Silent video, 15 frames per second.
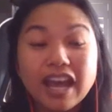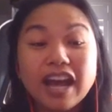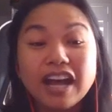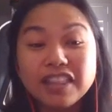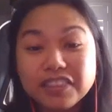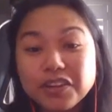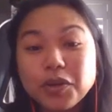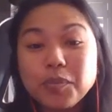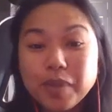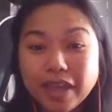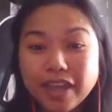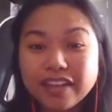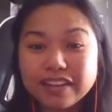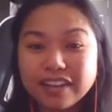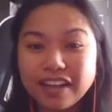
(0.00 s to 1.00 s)
A little
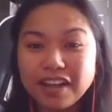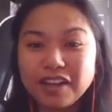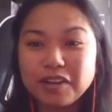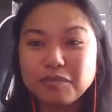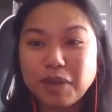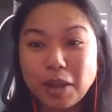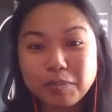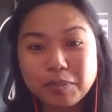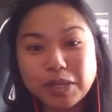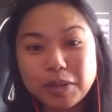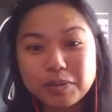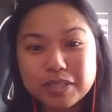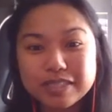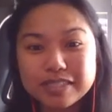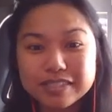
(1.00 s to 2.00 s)
bit. I mean,
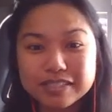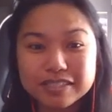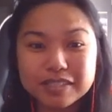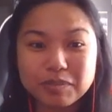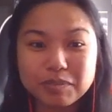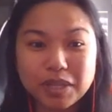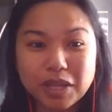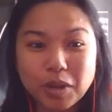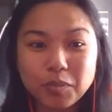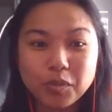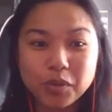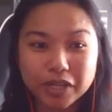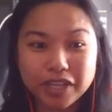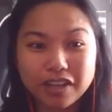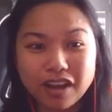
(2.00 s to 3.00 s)
it's still something I'm
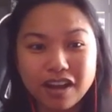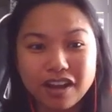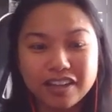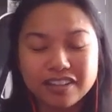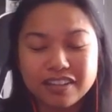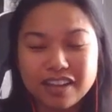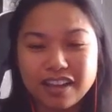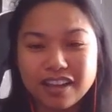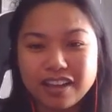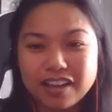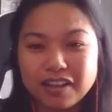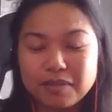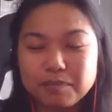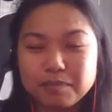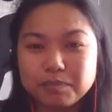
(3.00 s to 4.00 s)
working on.
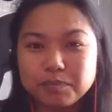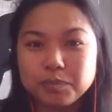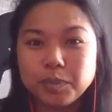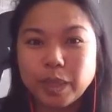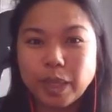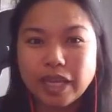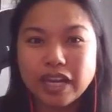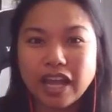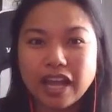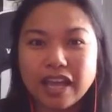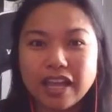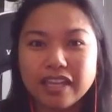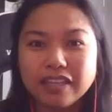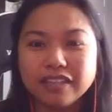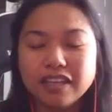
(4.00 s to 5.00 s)
But
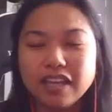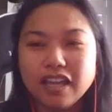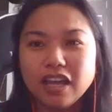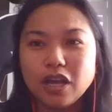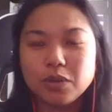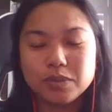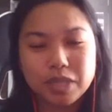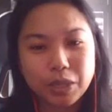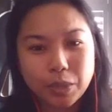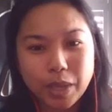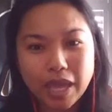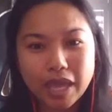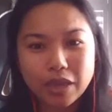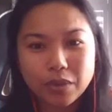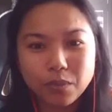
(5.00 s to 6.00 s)
I was like,
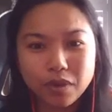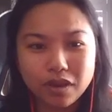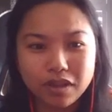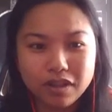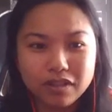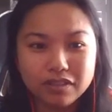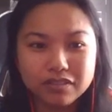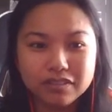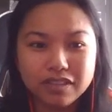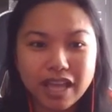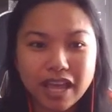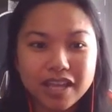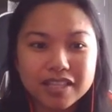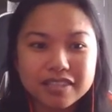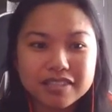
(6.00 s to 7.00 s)
okay, well,
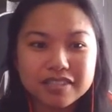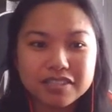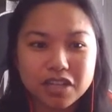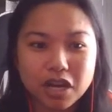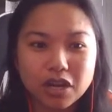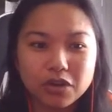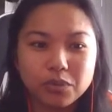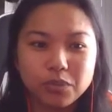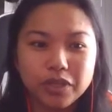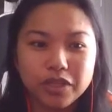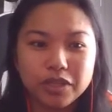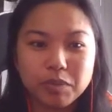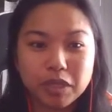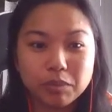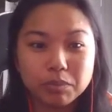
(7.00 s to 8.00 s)
let's start with
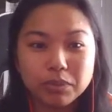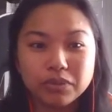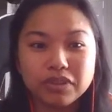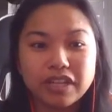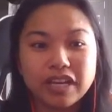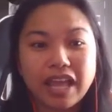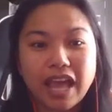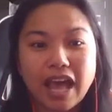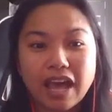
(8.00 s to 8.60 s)
people that I